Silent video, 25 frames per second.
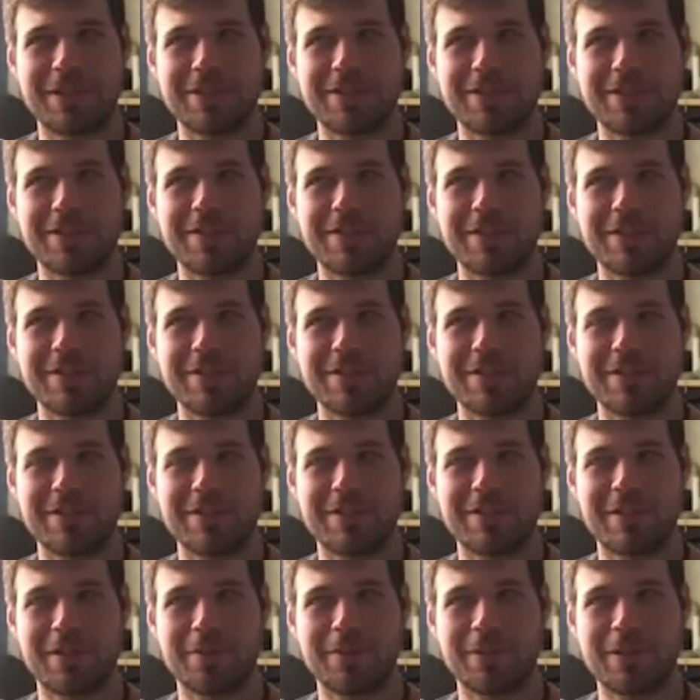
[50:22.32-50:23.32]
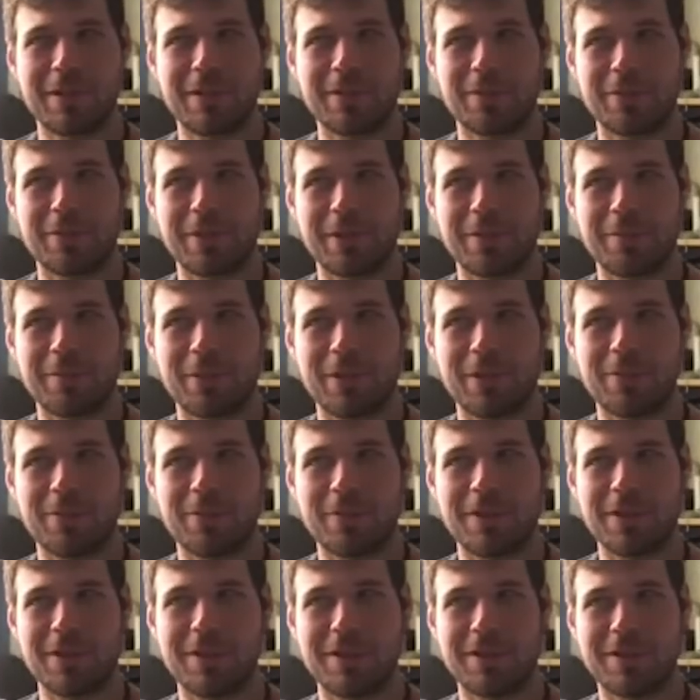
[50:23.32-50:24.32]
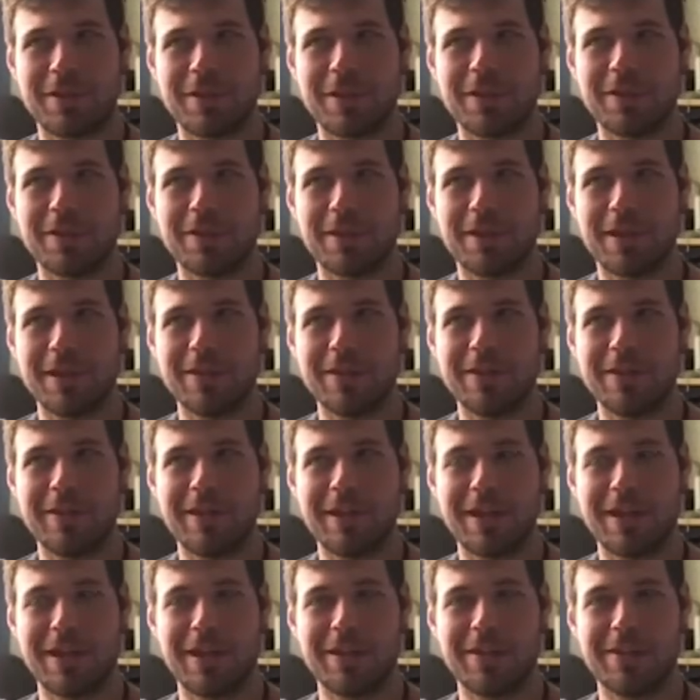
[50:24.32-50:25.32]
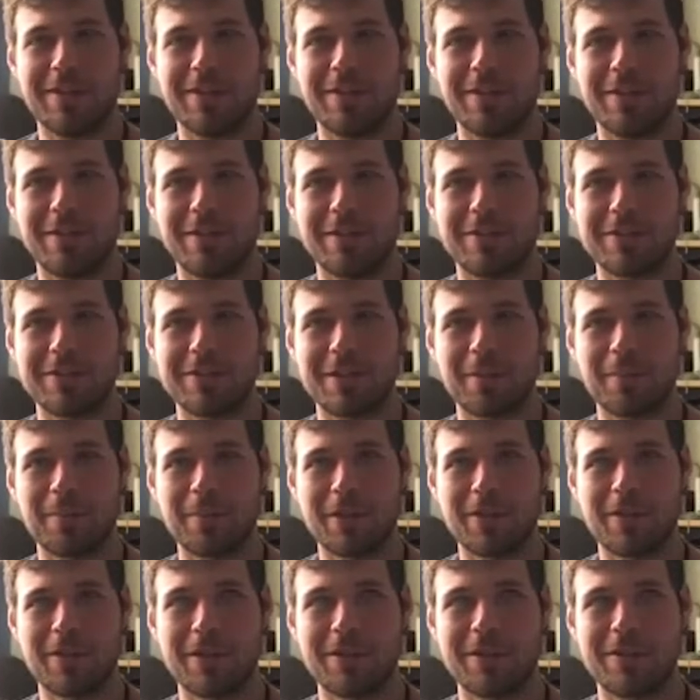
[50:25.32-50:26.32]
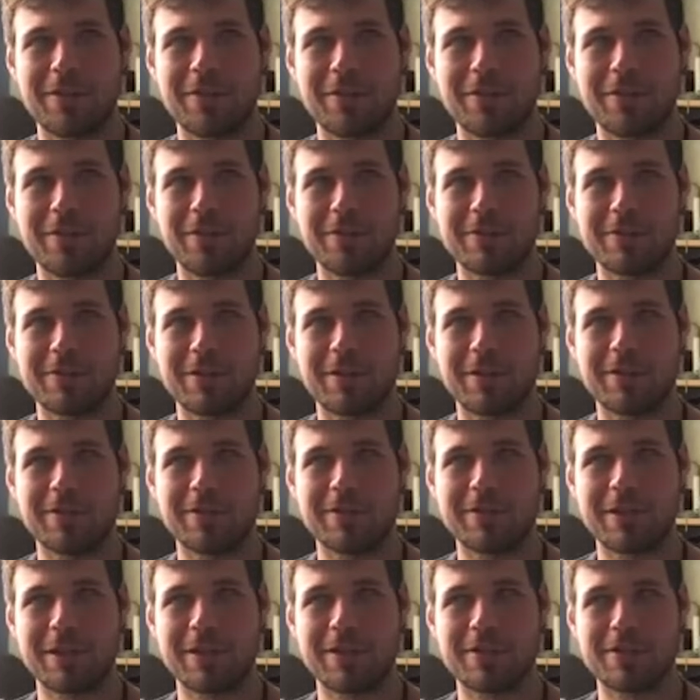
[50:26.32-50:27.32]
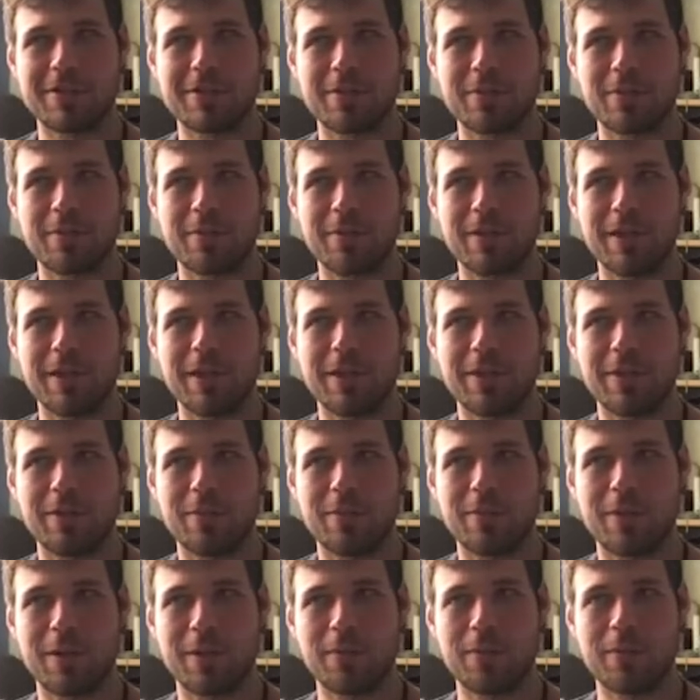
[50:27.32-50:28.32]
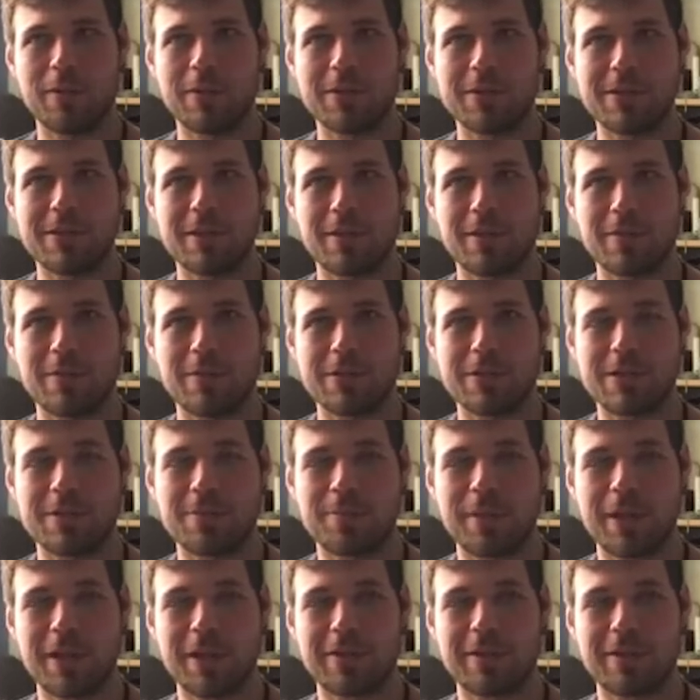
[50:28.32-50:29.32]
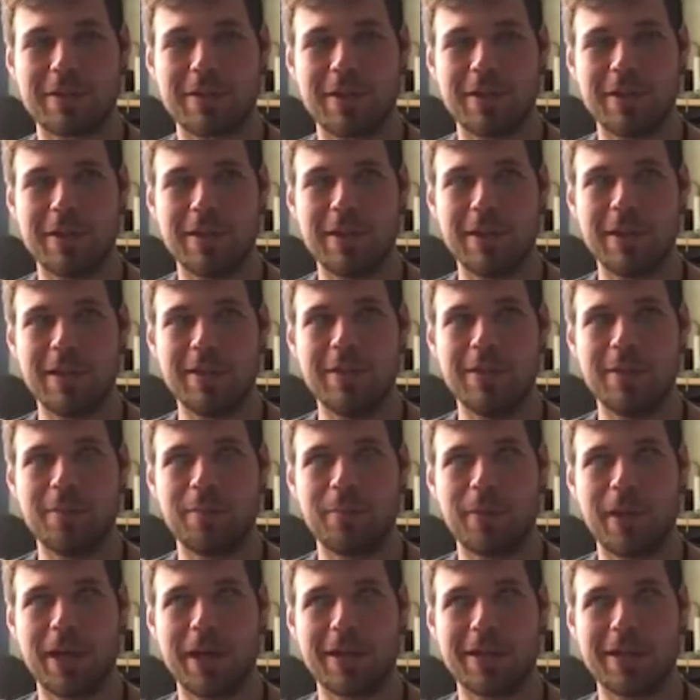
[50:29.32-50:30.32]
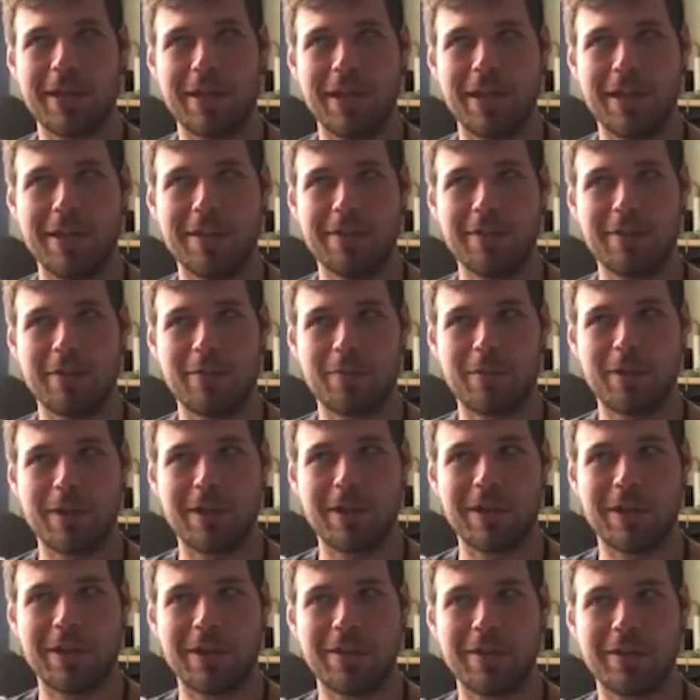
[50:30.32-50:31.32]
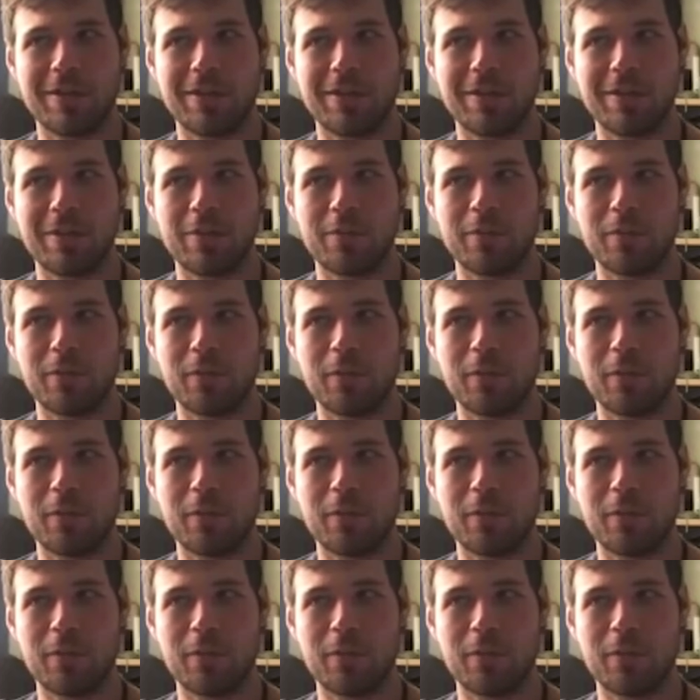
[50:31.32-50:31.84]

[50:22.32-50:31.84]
just just dovetailing from that briefly, and, and yeah, something like the Tudors understands the, the, the reverence and the respect uh, in a backhanded way mm-hmm.